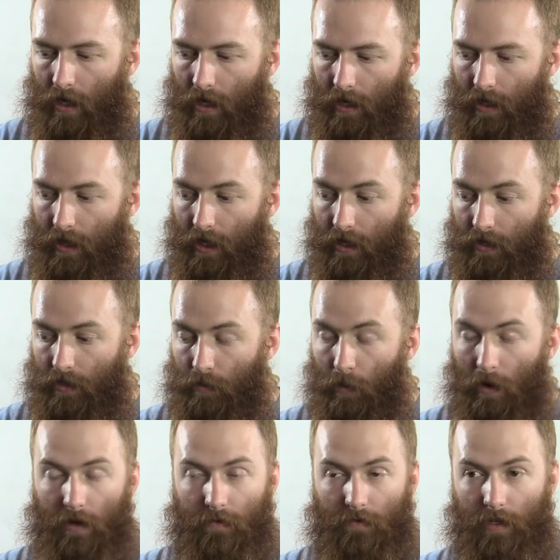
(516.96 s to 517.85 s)
There's
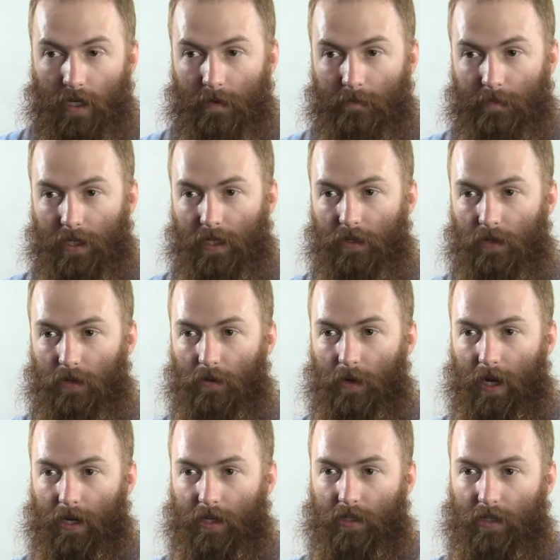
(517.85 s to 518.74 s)
wonderful companies who
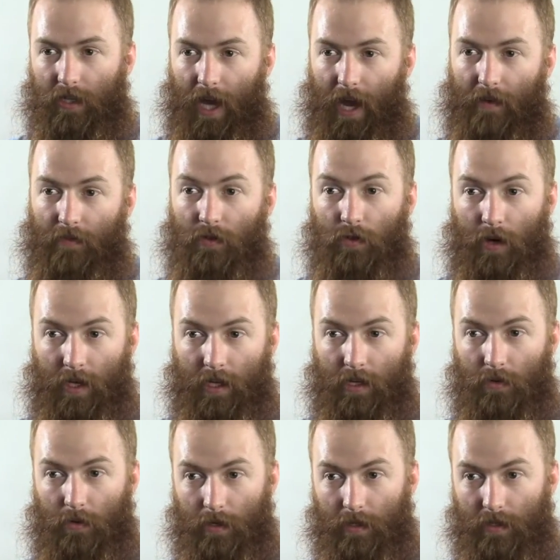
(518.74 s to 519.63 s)
actually have training
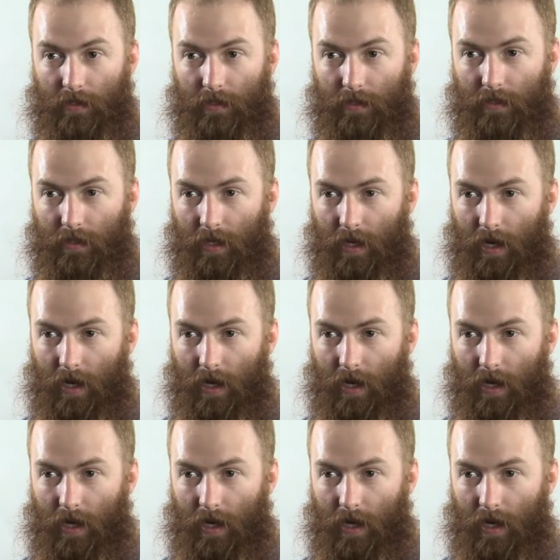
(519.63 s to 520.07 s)
toys.